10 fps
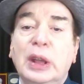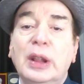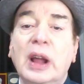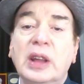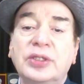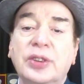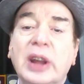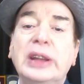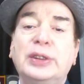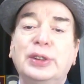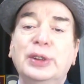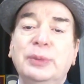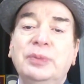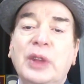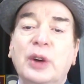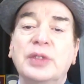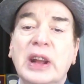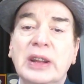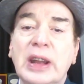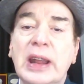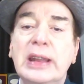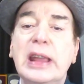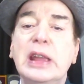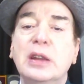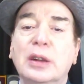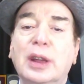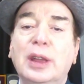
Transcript: last rites of that lady